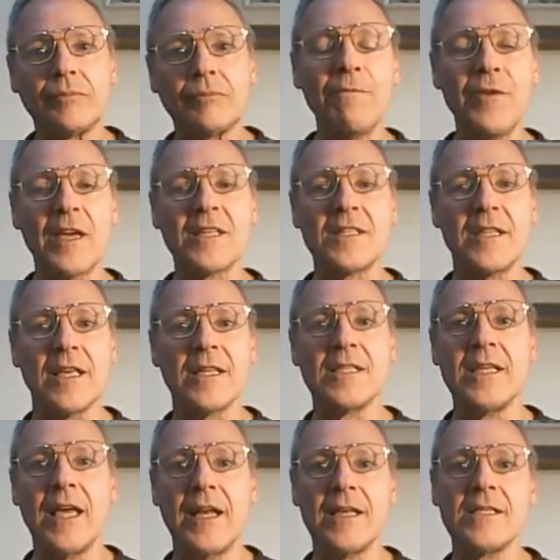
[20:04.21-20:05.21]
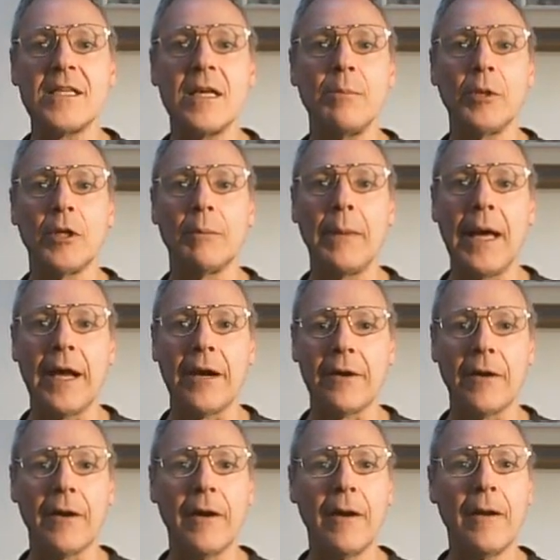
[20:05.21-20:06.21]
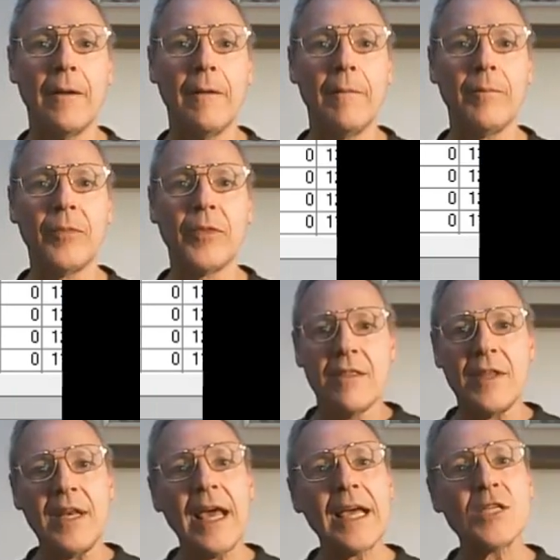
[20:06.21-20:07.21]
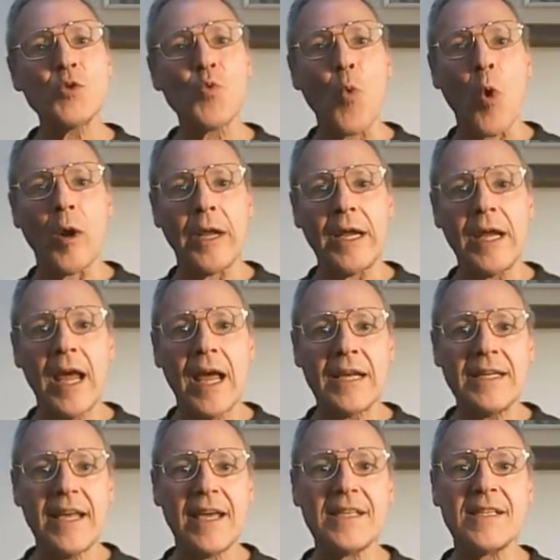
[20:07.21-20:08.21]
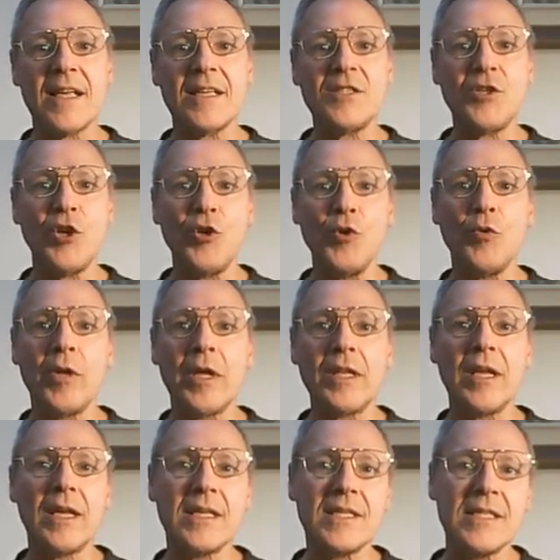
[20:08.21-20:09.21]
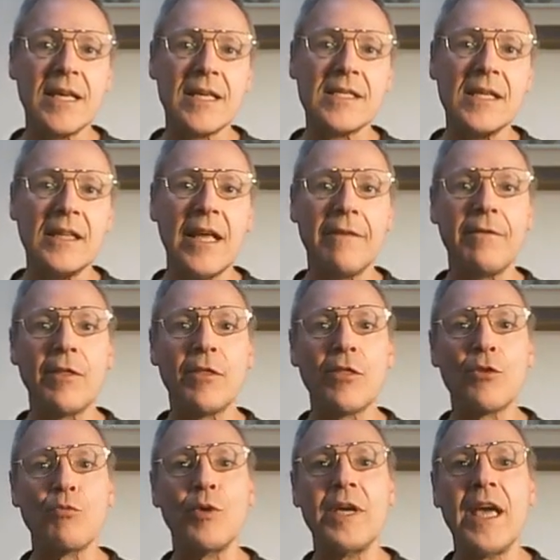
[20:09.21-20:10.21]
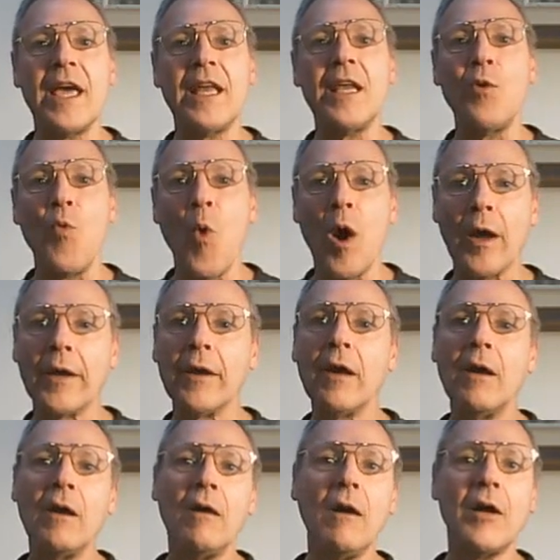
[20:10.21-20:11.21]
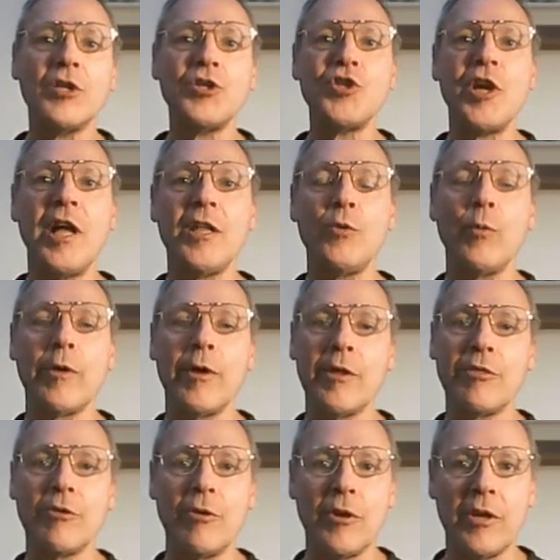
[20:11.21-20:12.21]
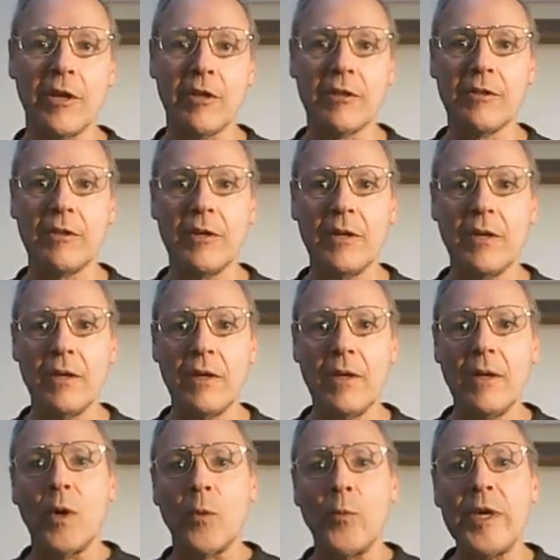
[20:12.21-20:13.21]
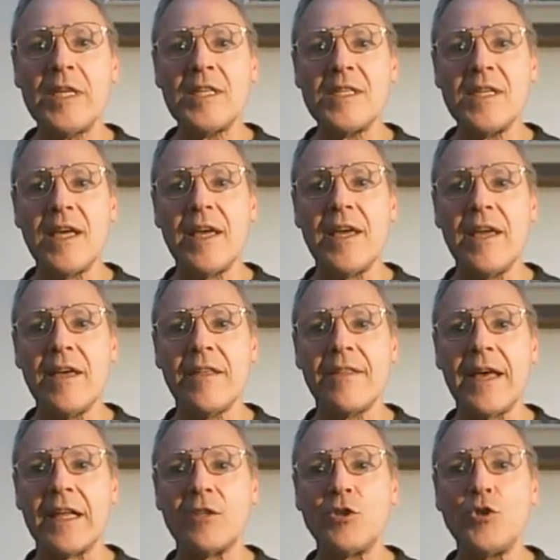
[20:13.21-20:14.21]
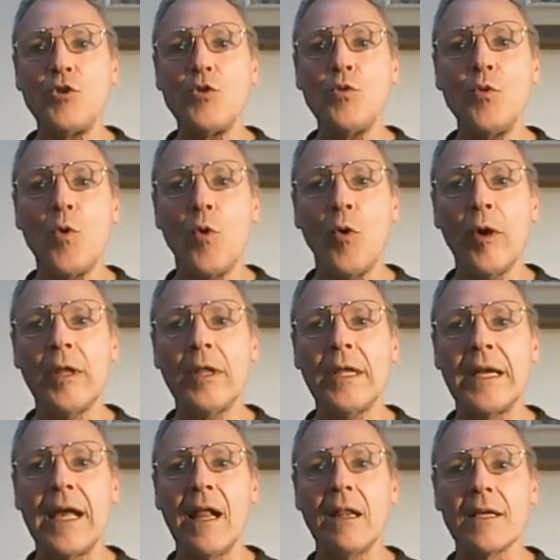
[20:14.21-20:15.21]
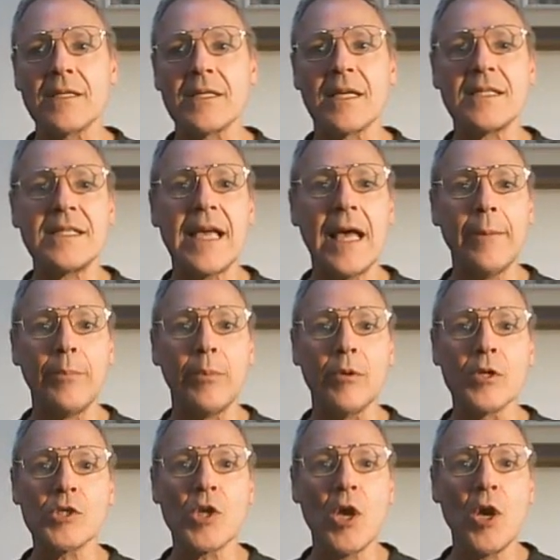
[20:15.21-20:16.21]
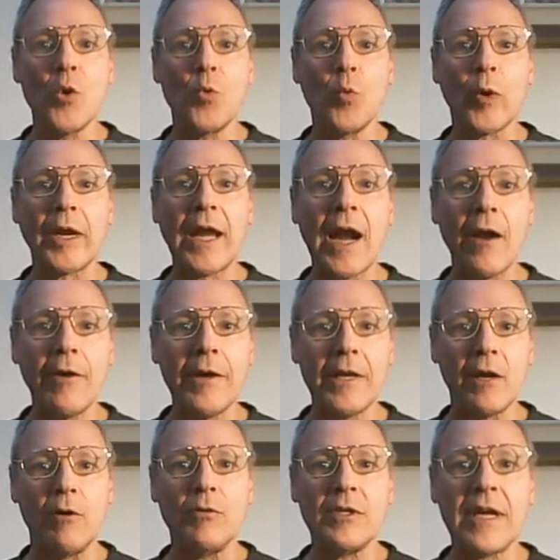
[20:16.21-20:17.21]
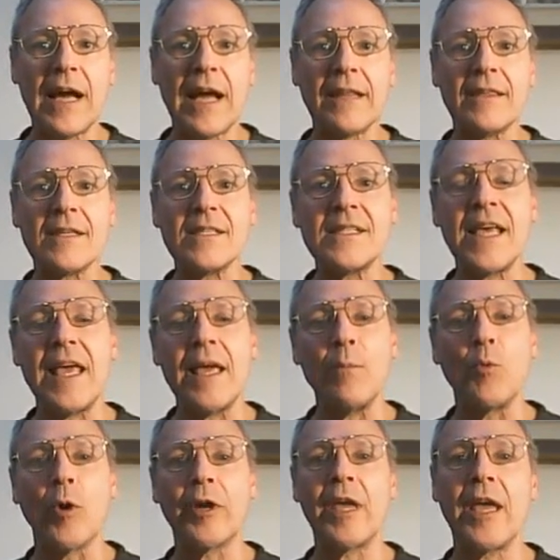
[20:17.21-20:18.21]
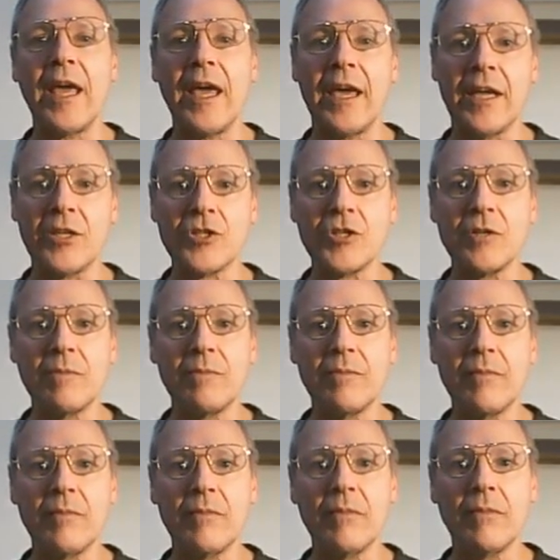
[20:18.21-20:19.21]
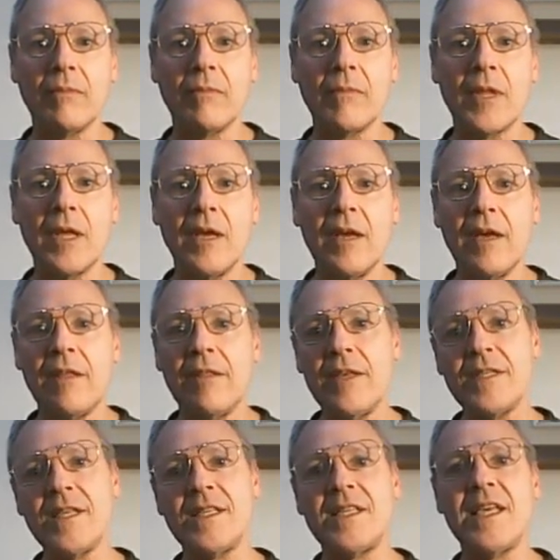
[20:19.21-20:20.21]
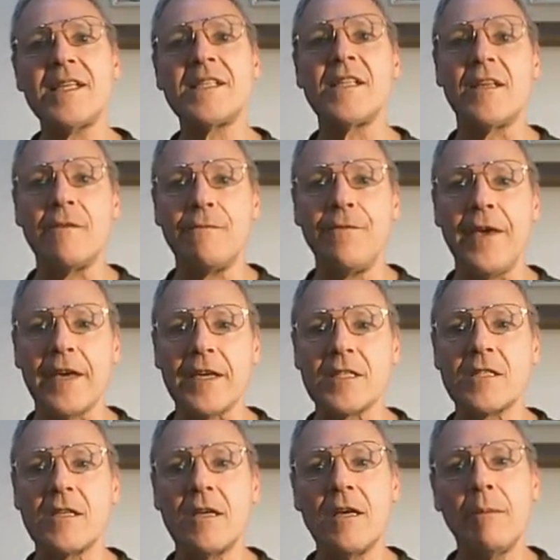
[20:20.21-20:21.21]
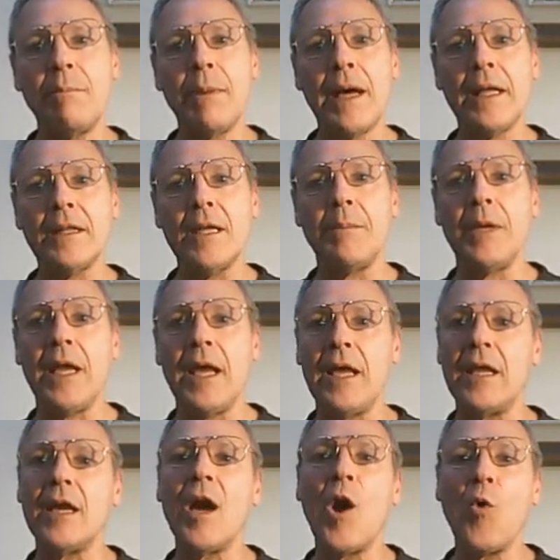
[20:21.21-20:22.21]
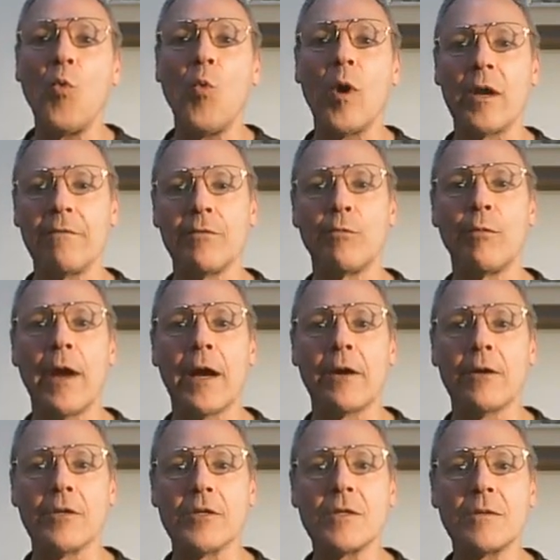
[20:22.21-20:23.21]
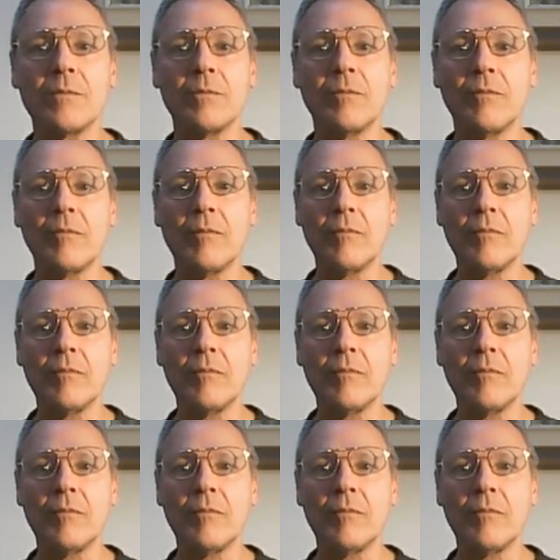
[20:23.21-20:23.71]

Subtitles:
We'll fix this in a similar manner. The next warning takes us to Unit 611-381 on January 30th, where we see that 2 oil analysis samples were carried out at the same working age. This is easily fixed by eliminating one of the records.